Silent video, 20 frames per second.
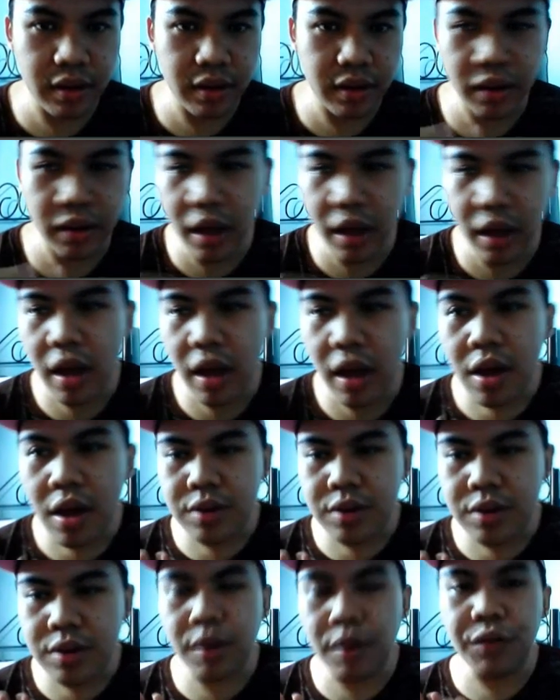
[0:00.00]
Okay,
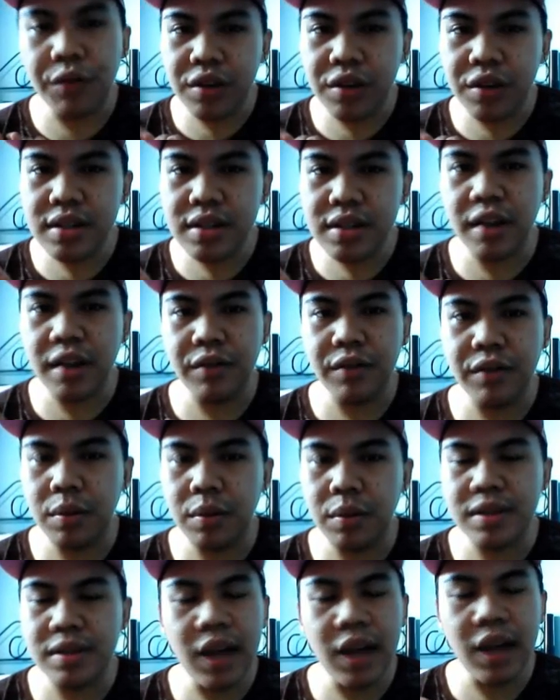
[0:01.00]
so first and
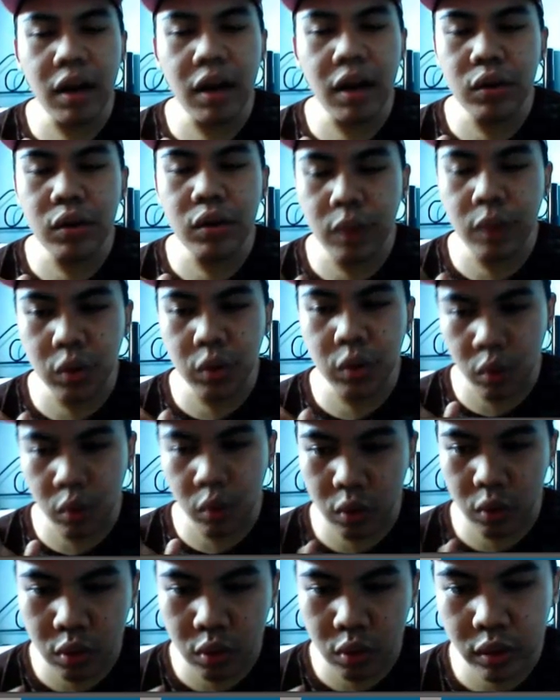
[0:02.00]
foremost, how you want to
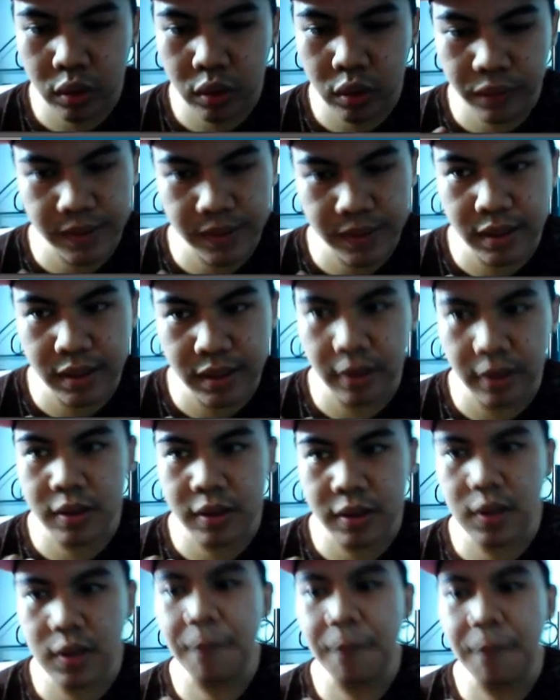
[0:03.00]
control the visitor.
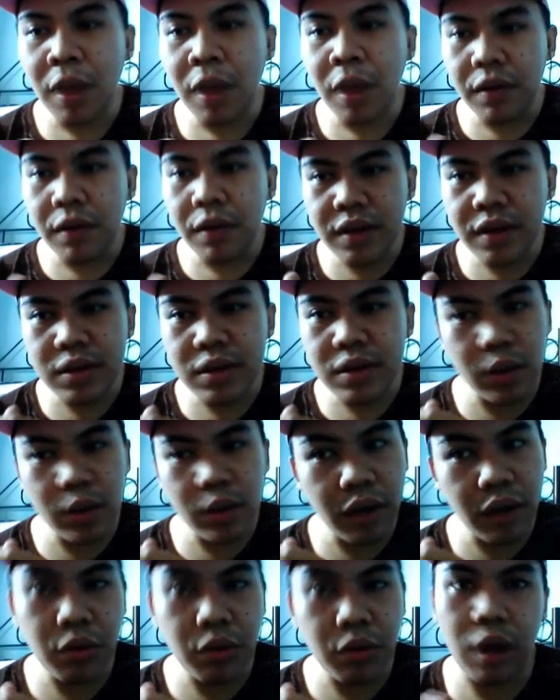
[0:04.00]
So first you
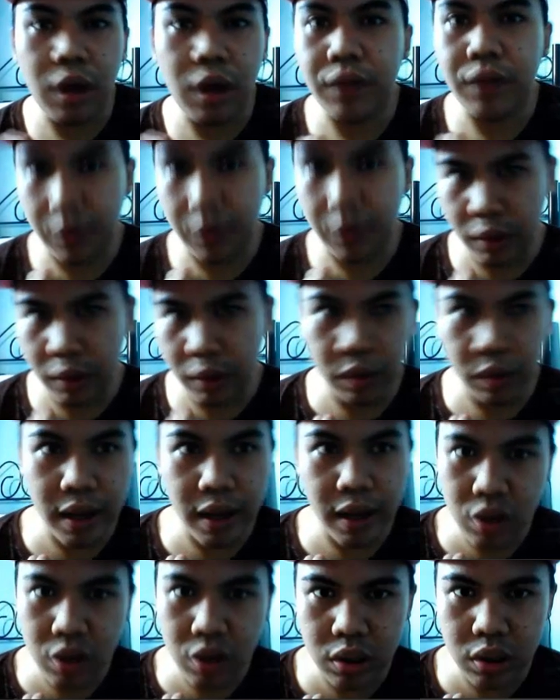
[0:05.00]
have to have a
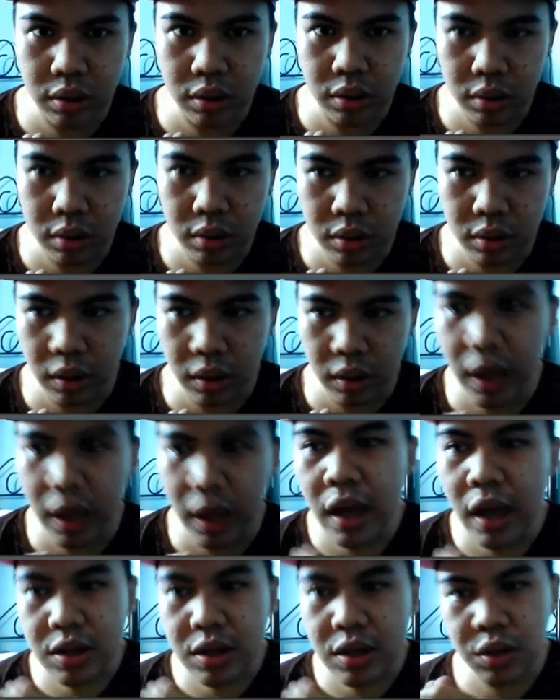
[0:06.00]
regulation. Okay,
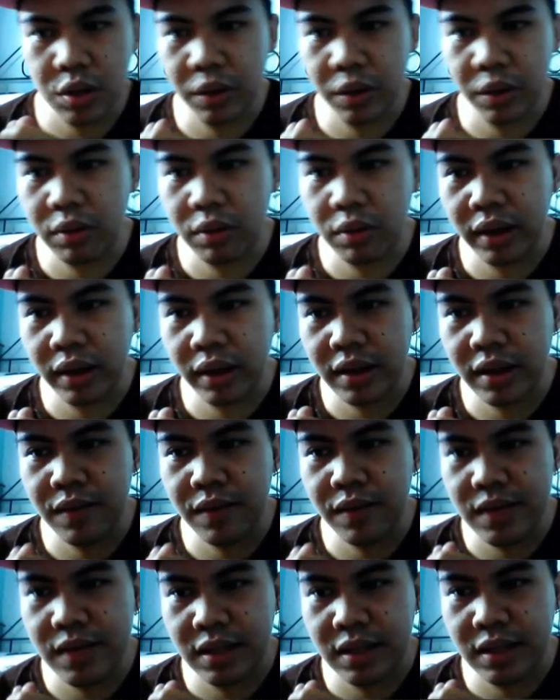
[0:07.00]
so regulating
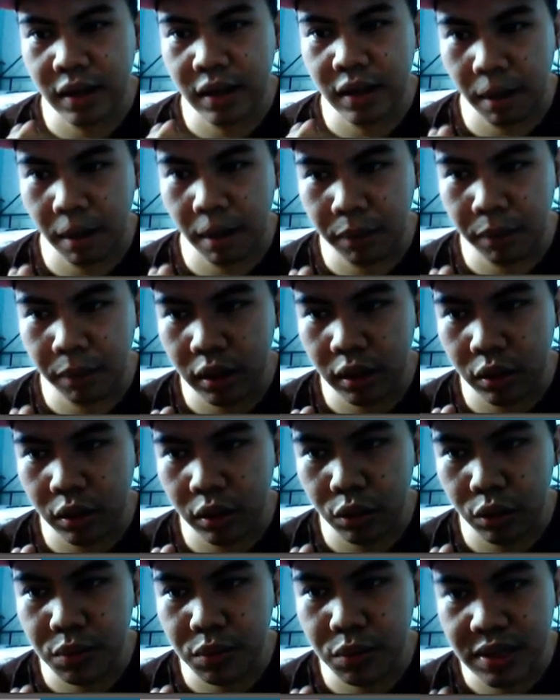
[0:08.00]
visitor number,
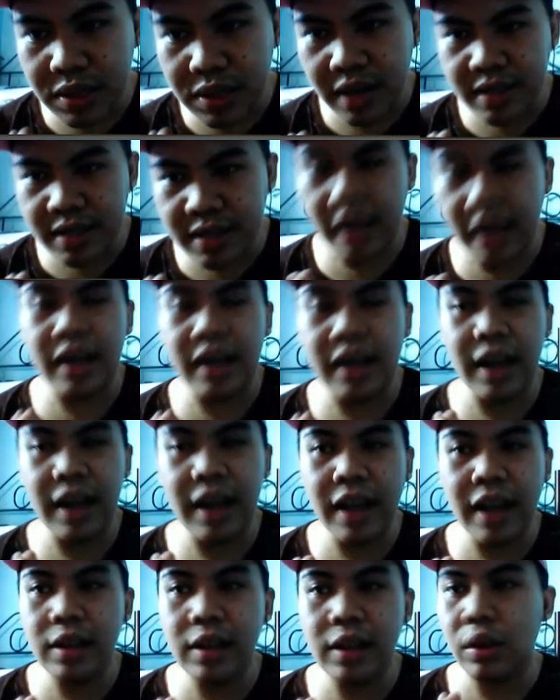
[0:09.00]
group size, and
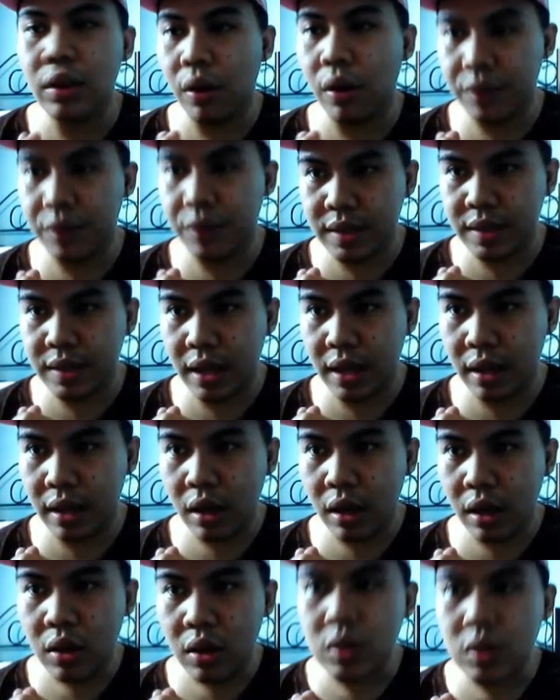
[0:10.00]
length of stay.
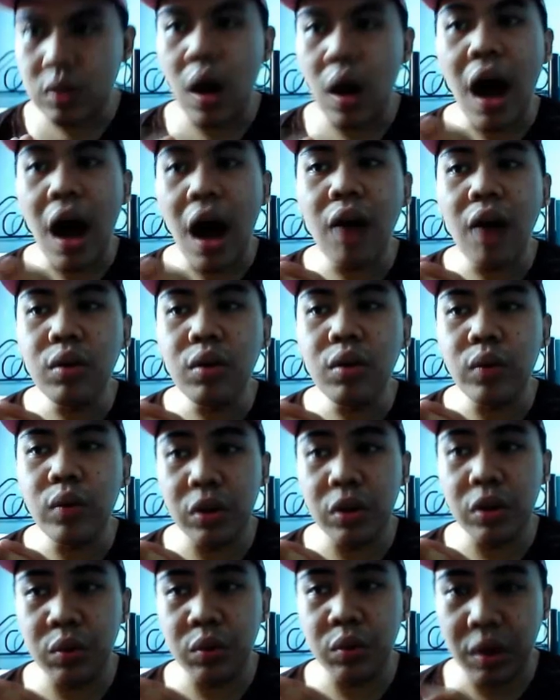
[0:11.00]
So how you
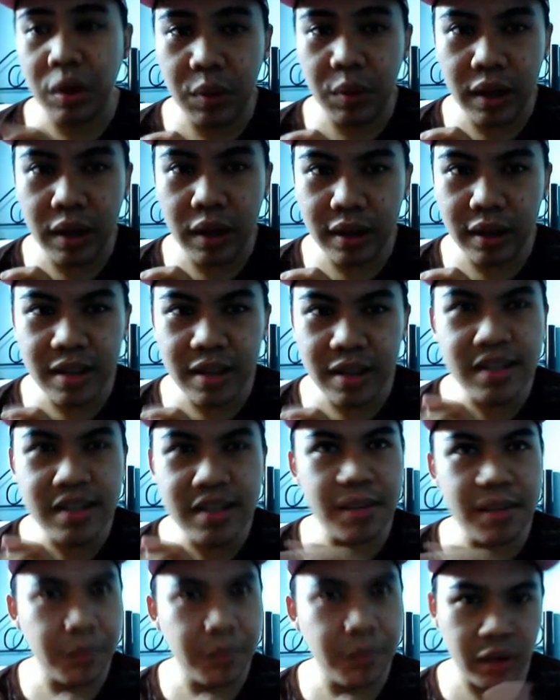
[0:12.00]
want to regulate it?
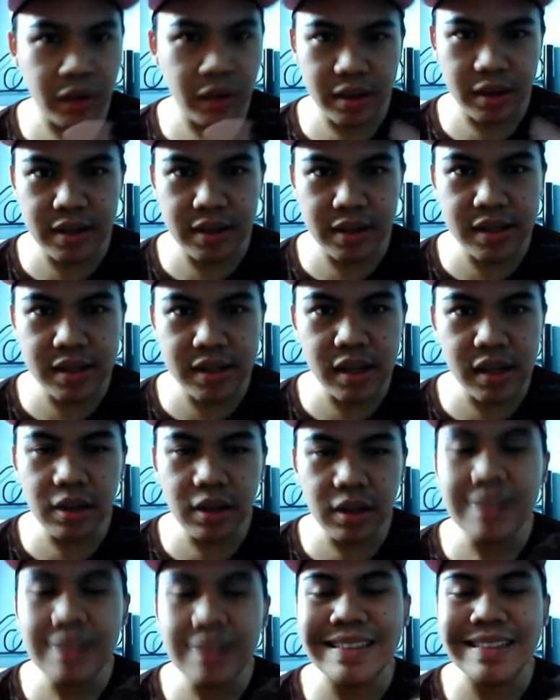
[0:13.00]
Easy,
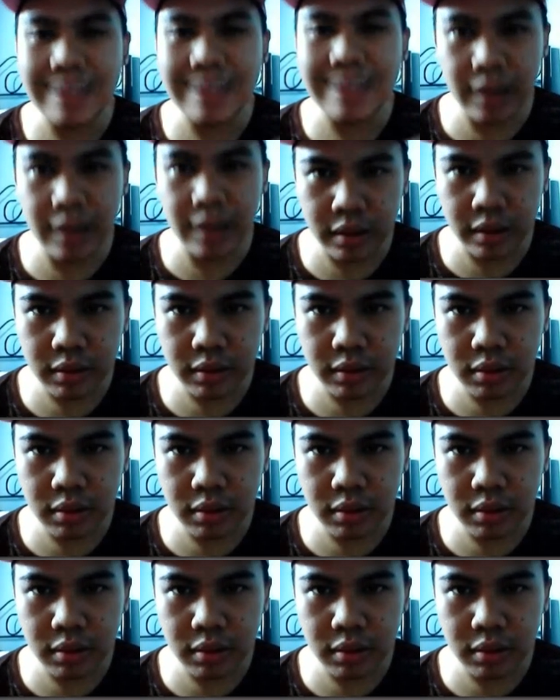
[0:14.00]
ticket.